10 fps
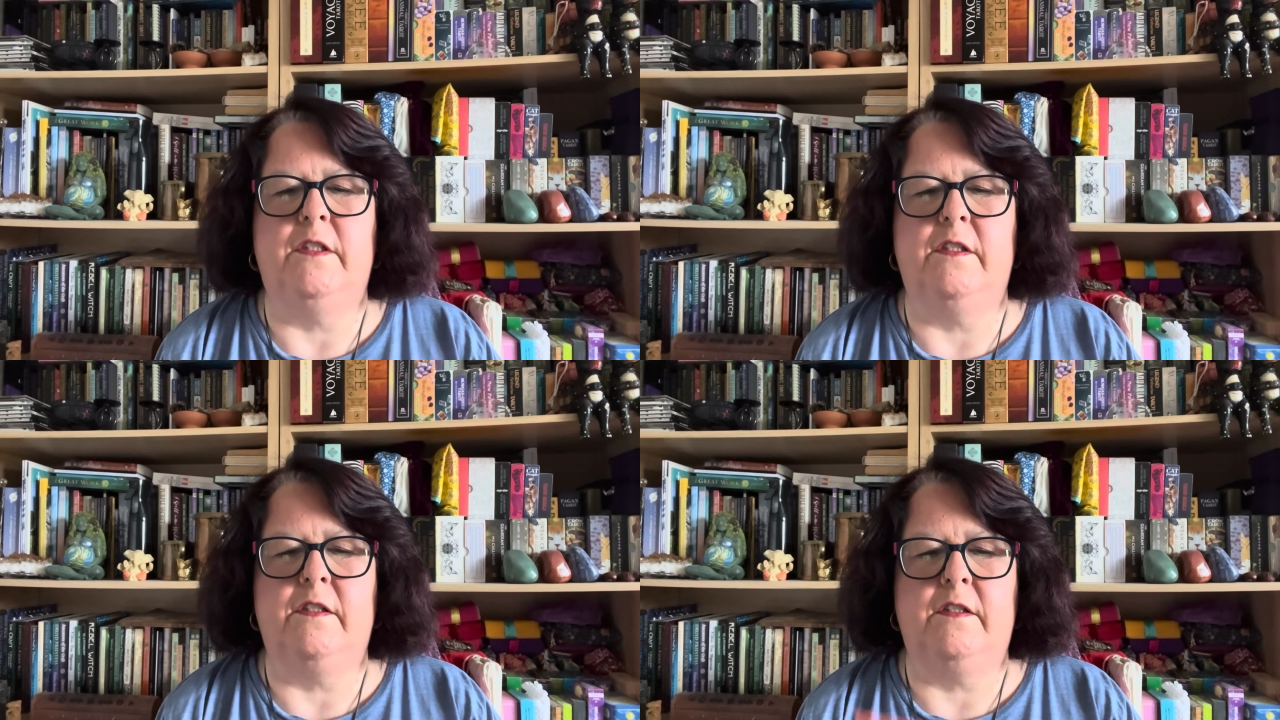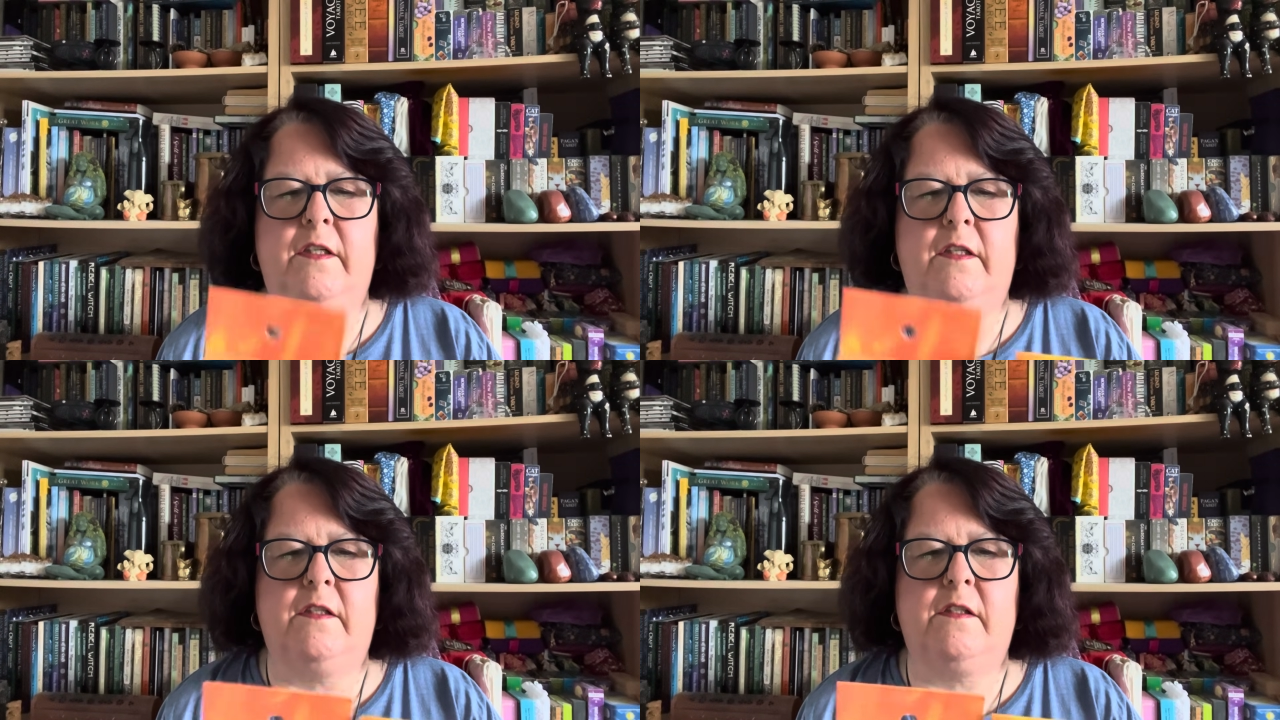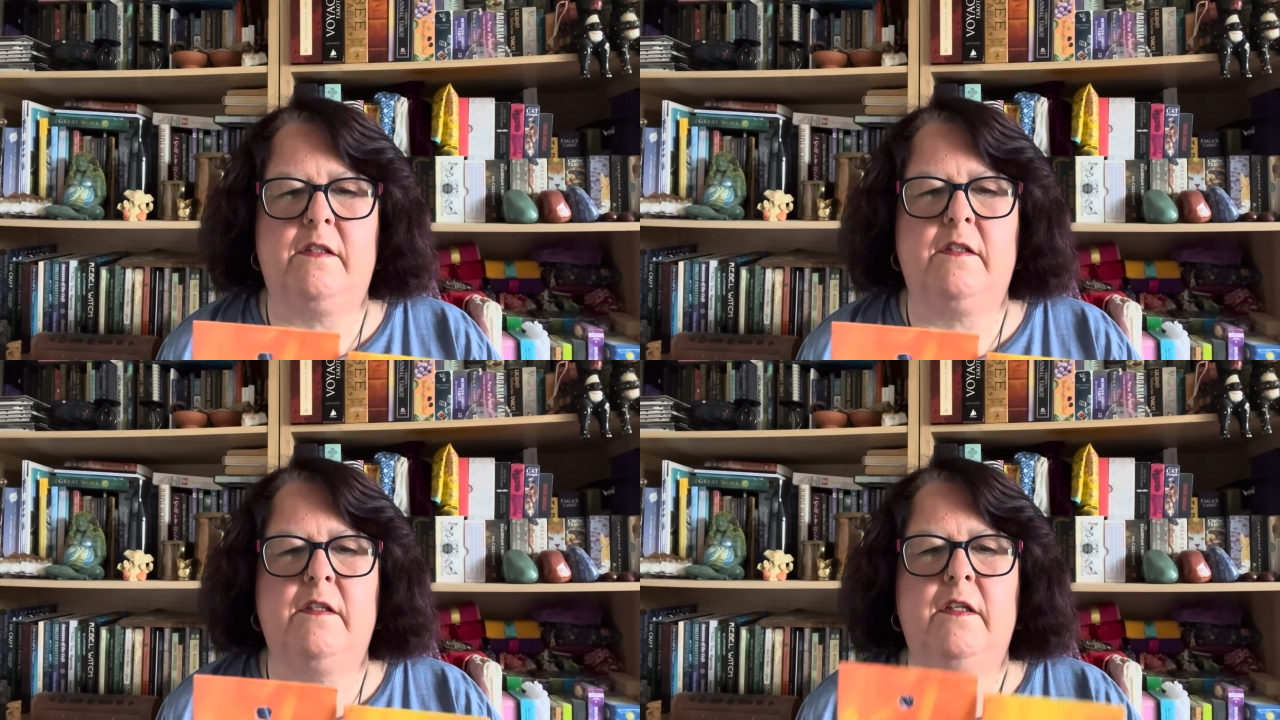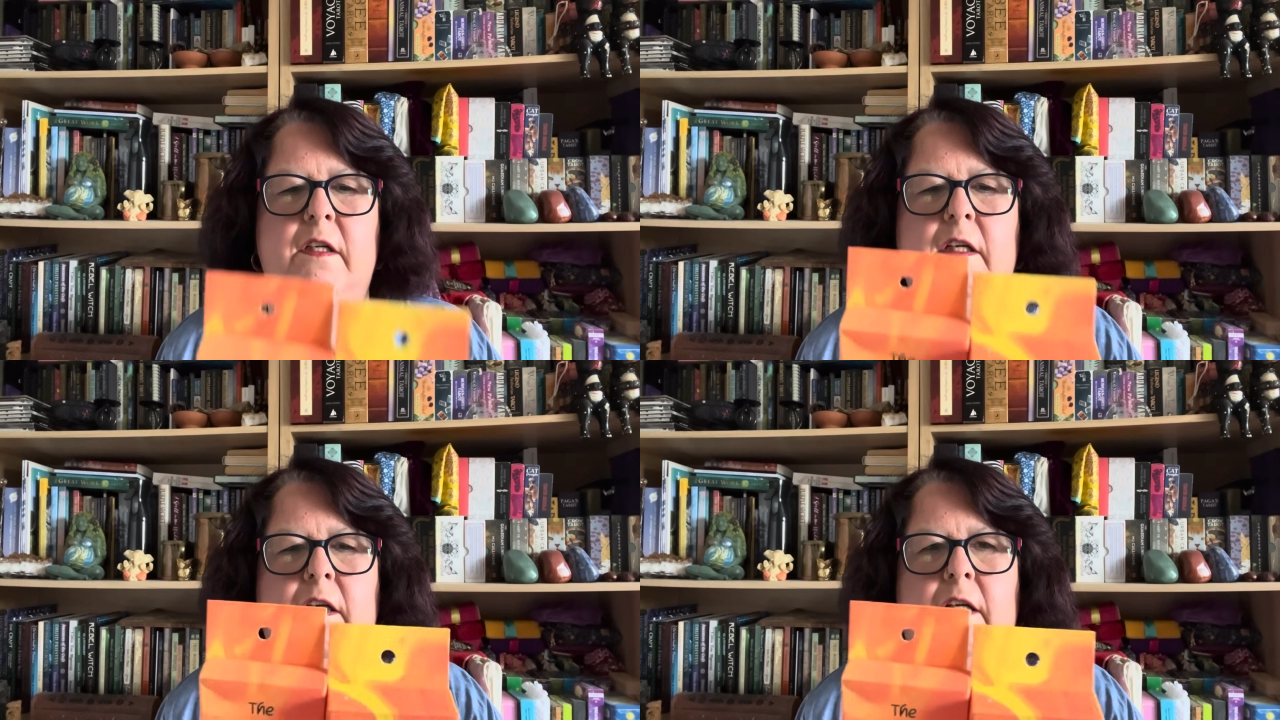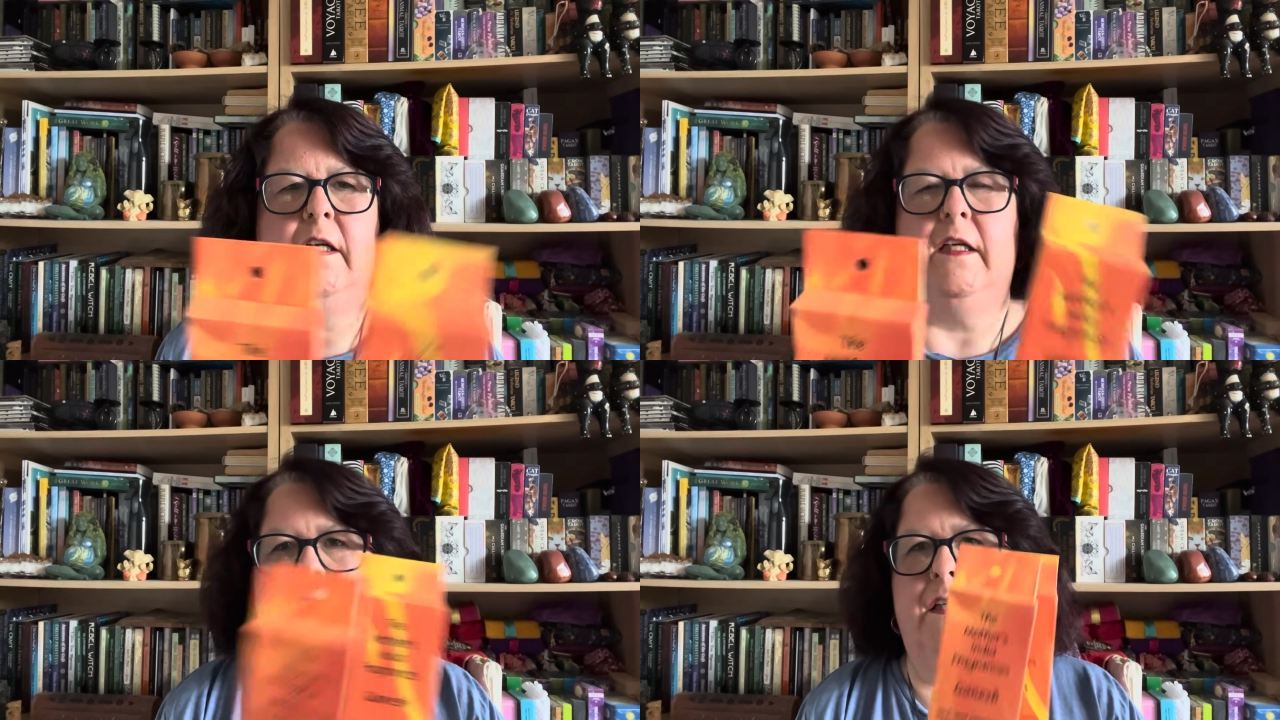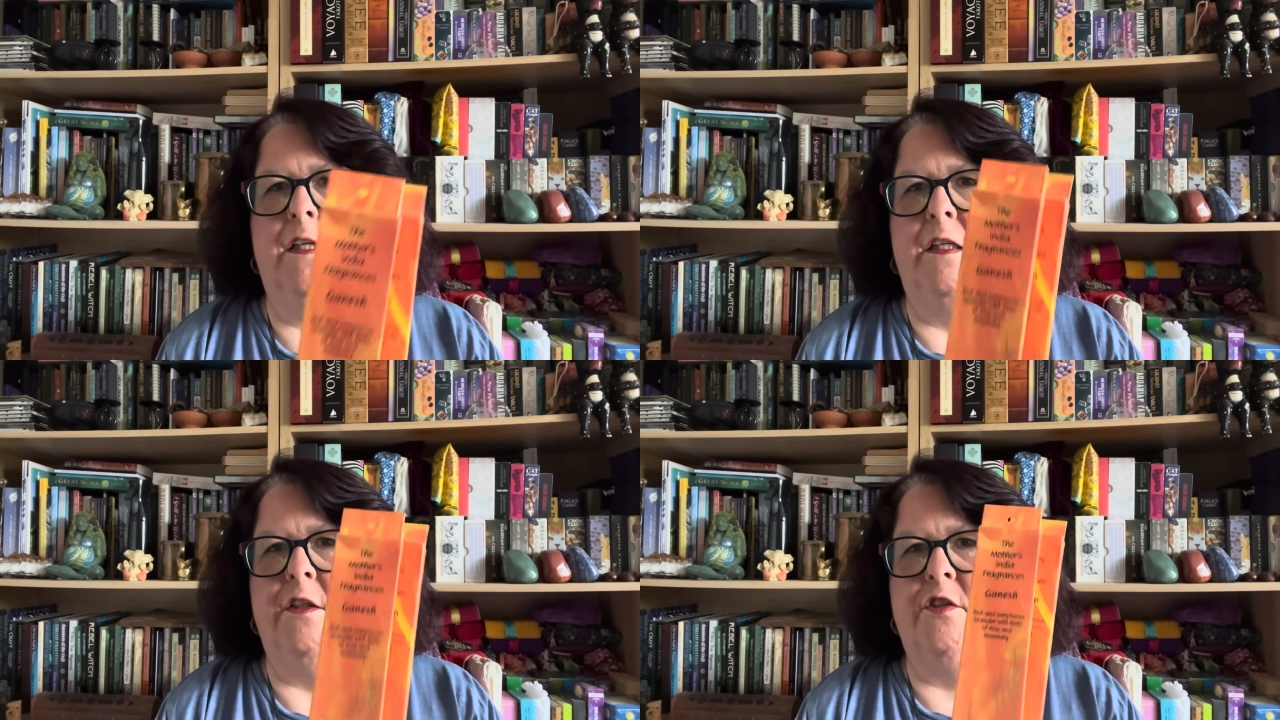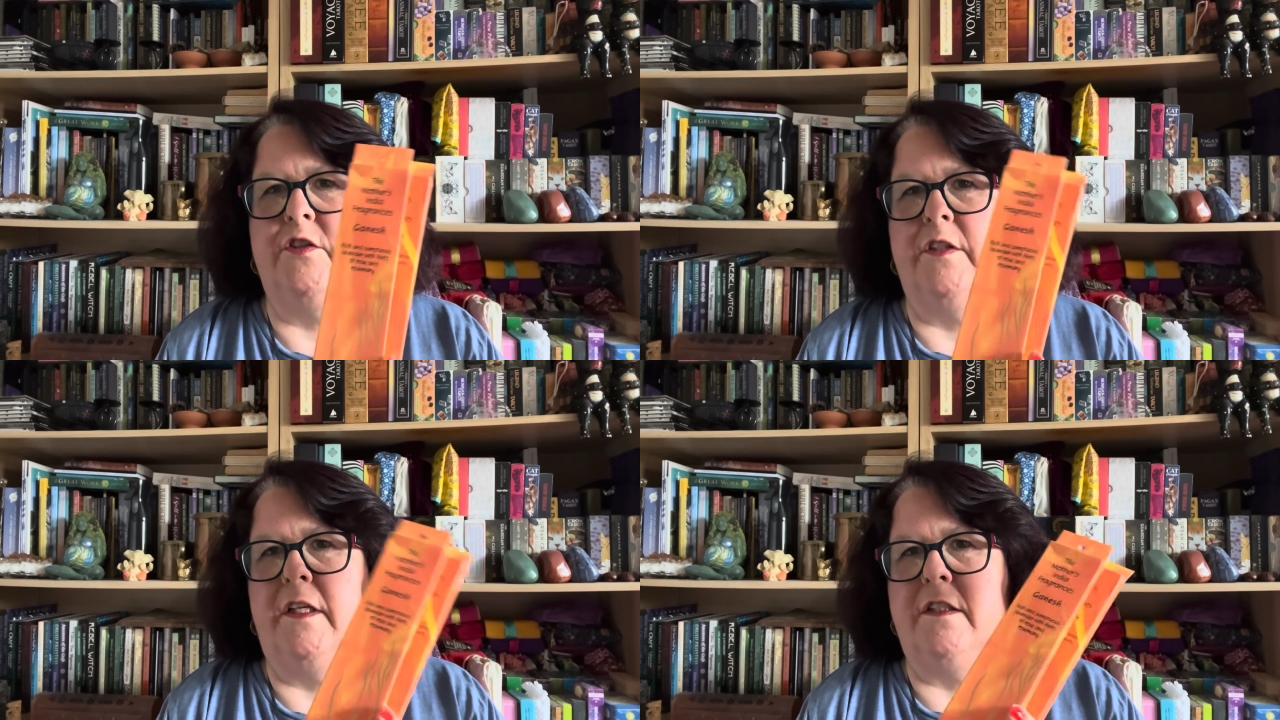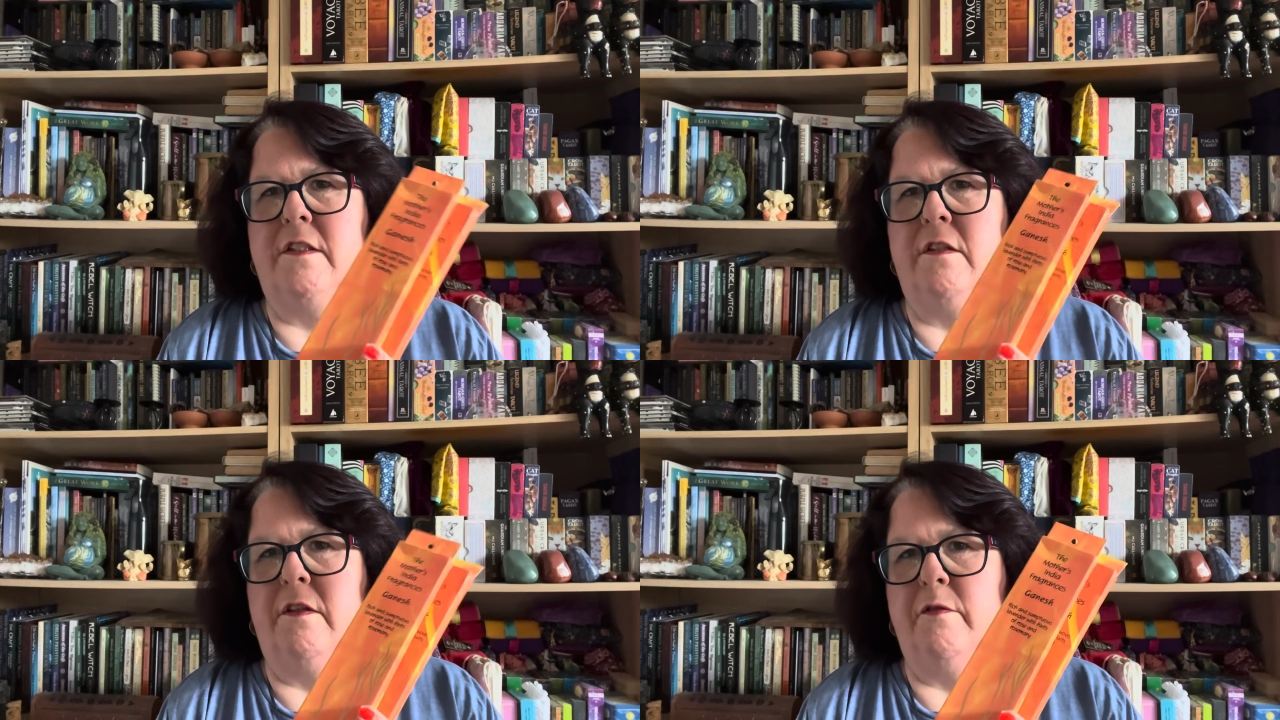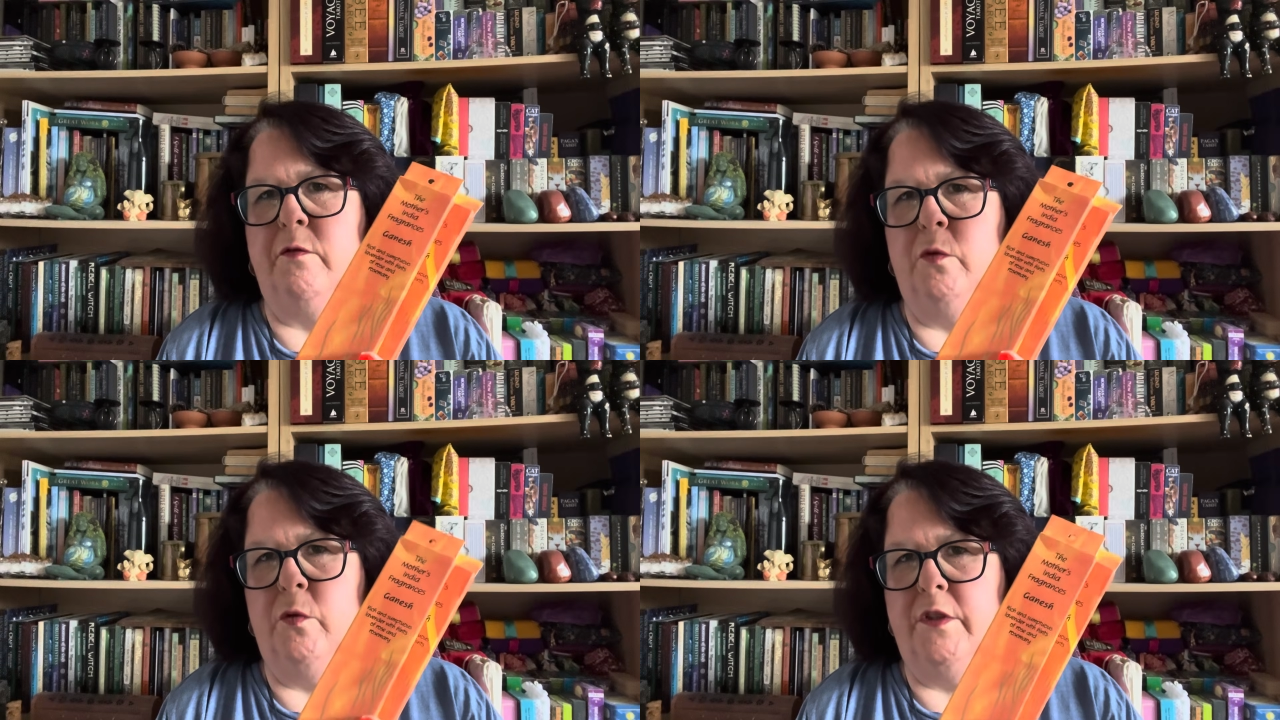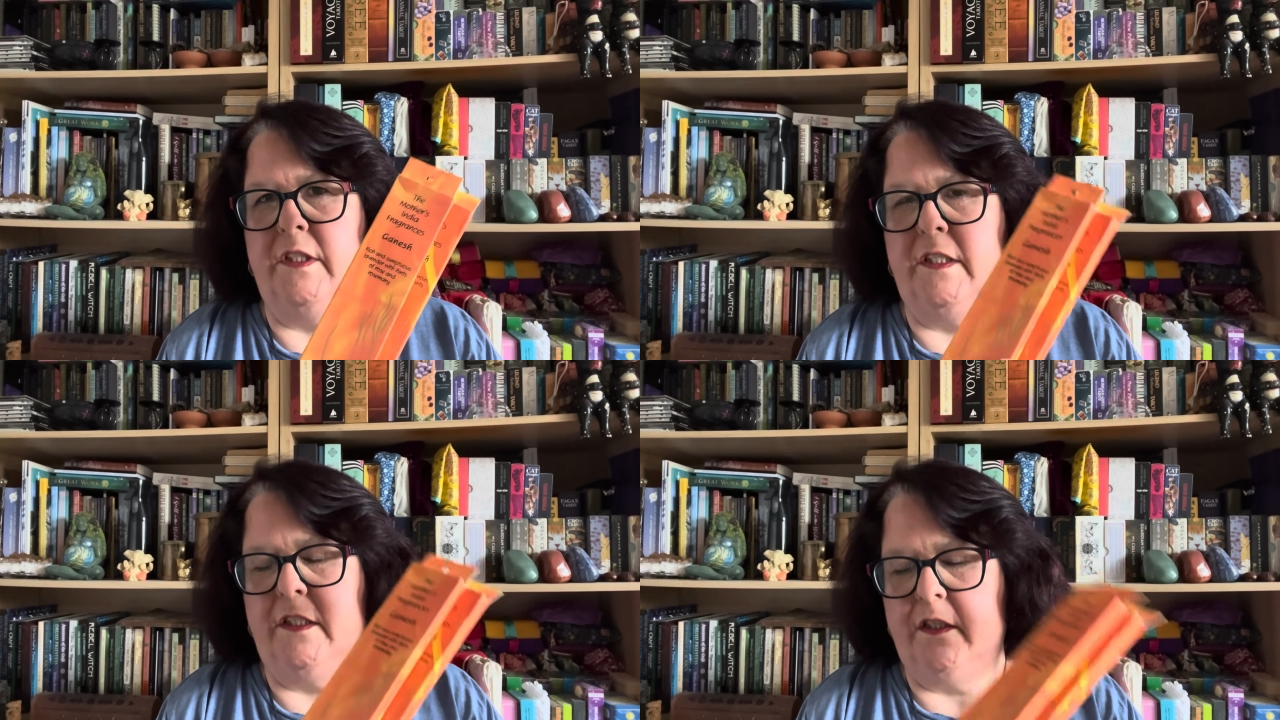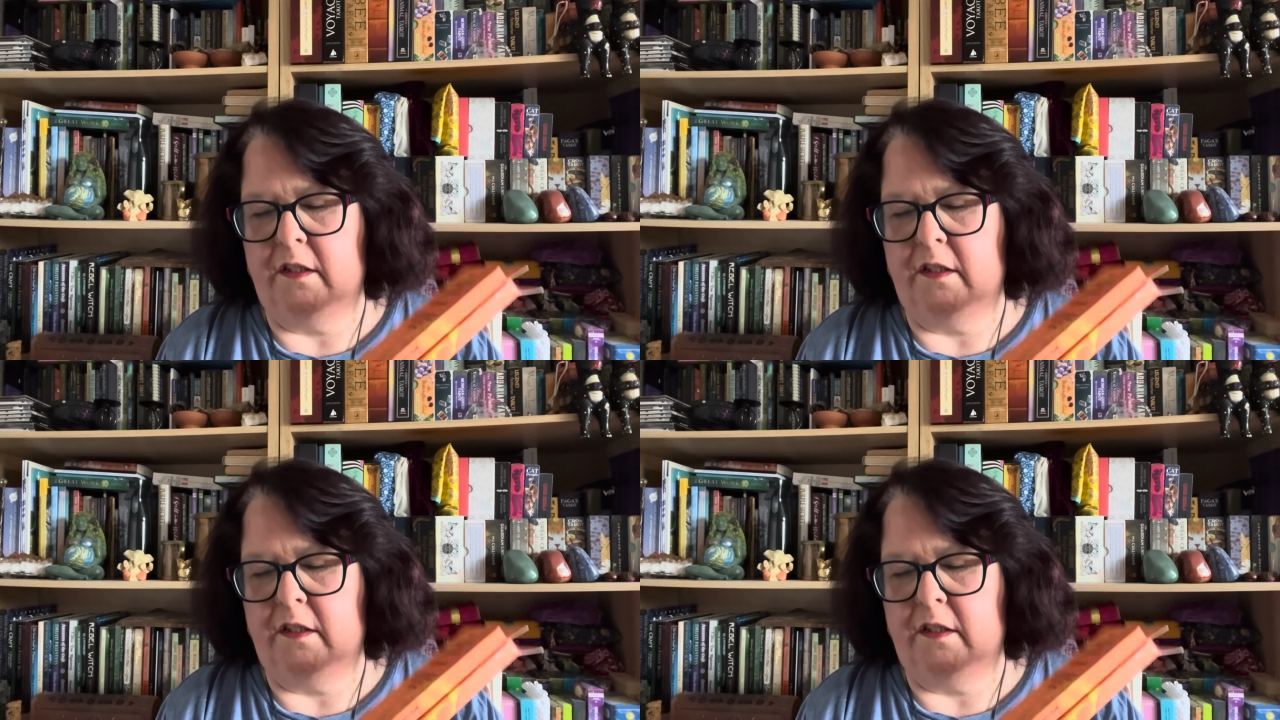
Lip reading: sticks in each, so that's like 40